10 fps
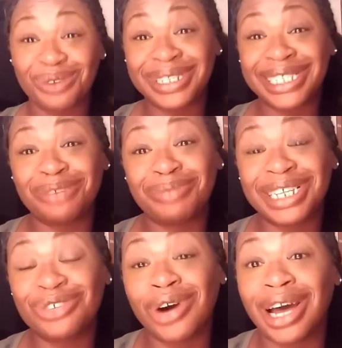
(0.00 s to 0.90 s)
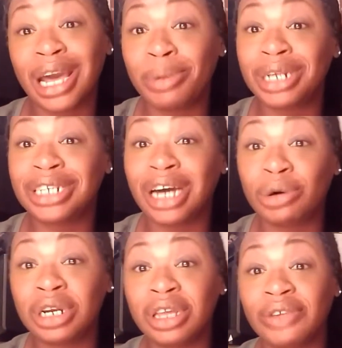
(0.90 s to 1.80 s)
what's up let's Les Quad coming at y'all
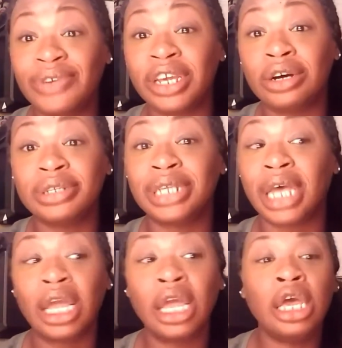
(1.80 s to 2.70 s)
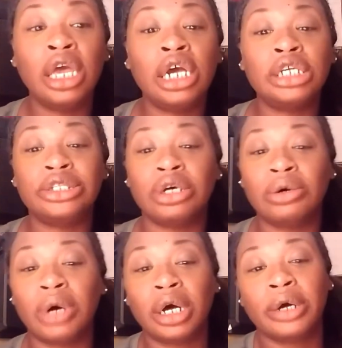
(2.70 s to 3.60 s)
with another video today
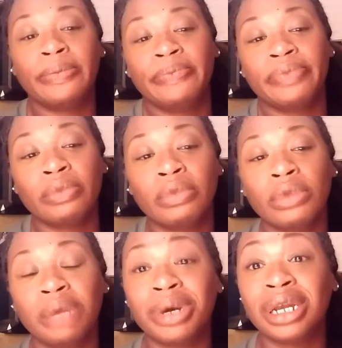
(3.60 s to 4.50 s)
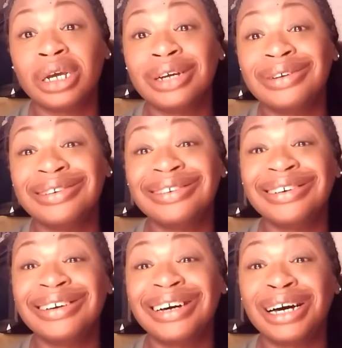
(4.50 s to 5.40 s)
so um we're gonna
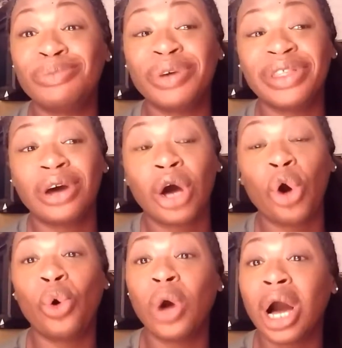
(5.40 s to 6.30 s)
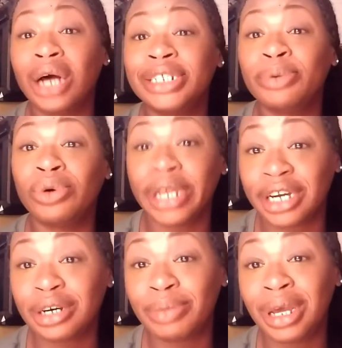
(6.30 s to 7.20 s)
come with the old gospel
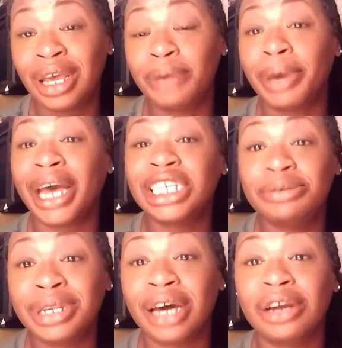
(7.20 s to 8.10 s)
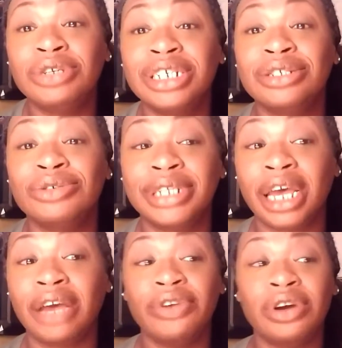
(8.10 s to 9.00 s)
hymn pass me not O gentle
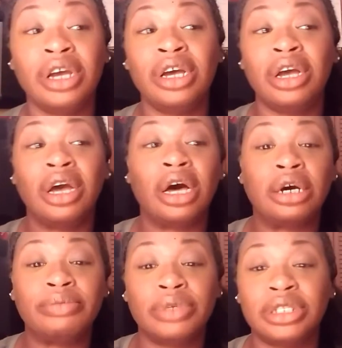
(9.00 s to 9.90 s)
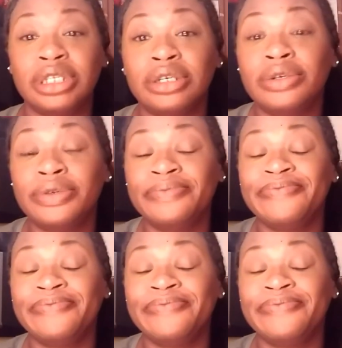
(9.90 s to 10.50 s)
savior um it's a